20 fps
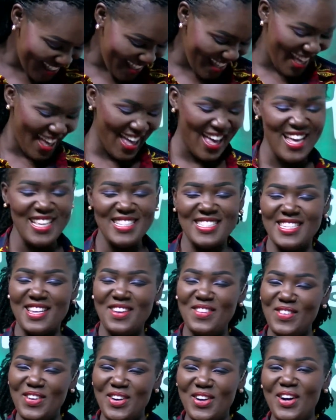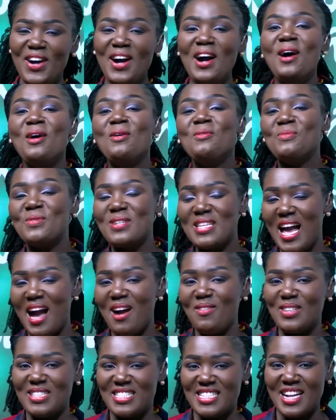yes, oh,
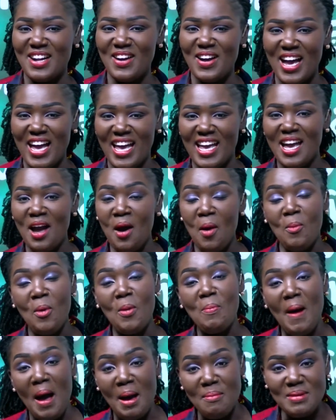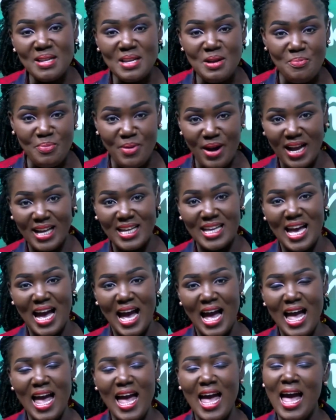Munya would say, I, Mopa bini
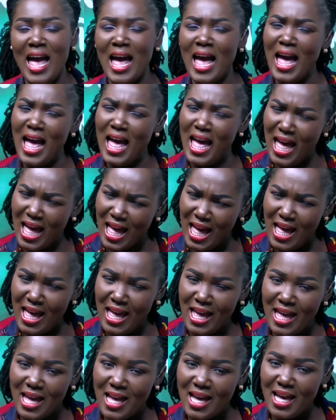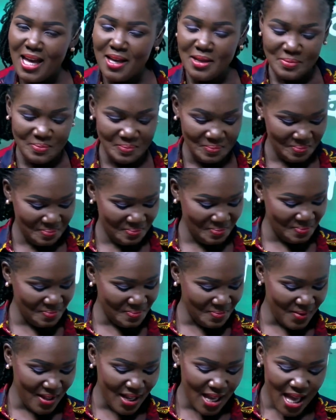pragia. Eh,
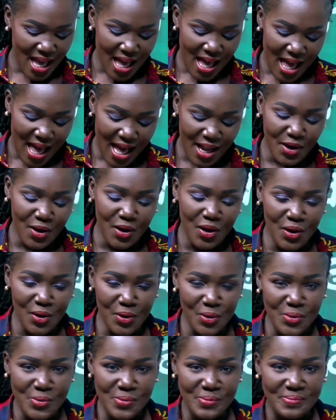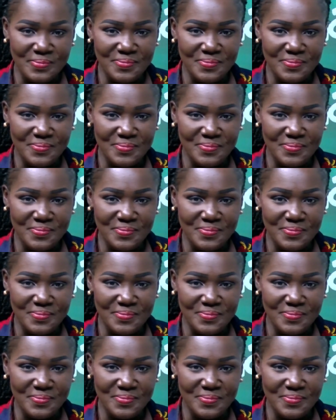hmm, hello.